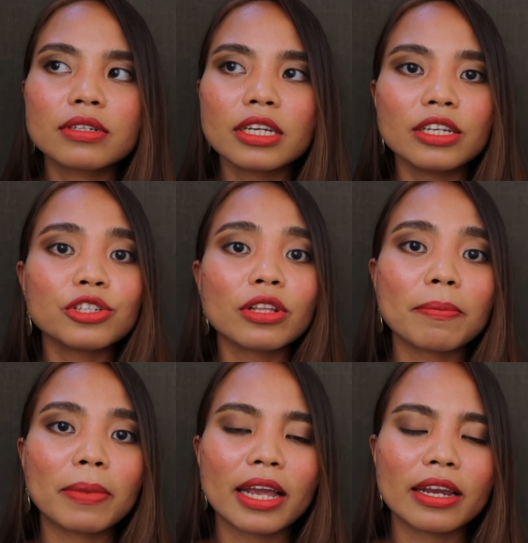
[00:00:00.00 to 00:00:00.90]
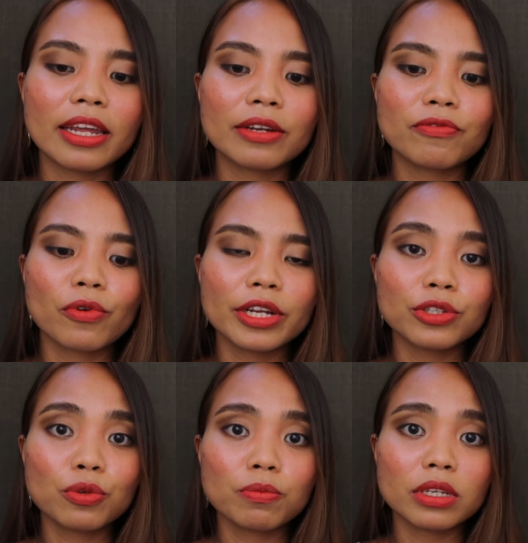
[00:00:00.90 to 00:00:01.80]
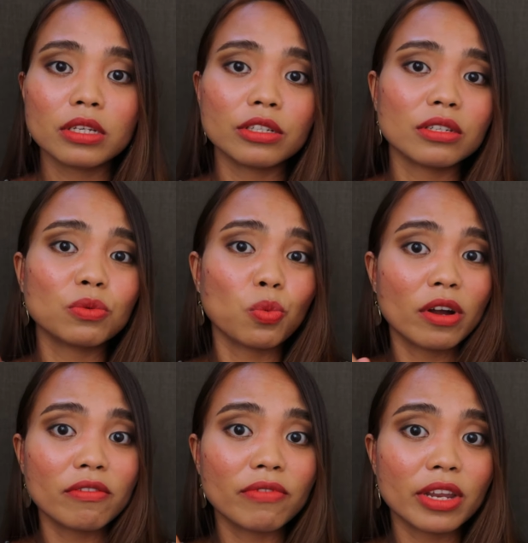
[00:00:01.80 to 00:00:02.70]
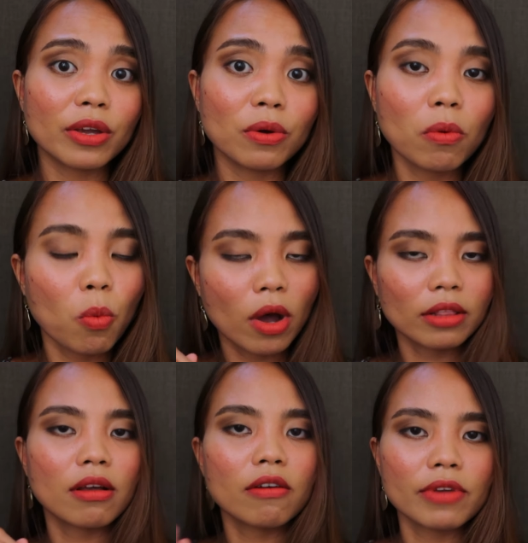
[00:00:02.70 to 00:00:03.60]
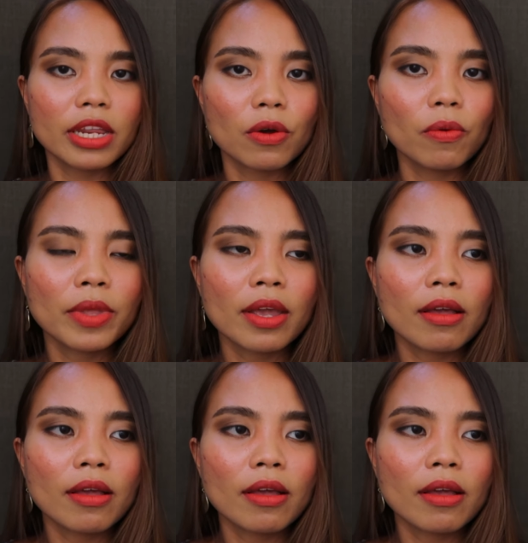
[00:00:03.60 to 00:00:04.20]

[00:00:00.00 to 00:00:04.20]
initially planning for it to be just one long video,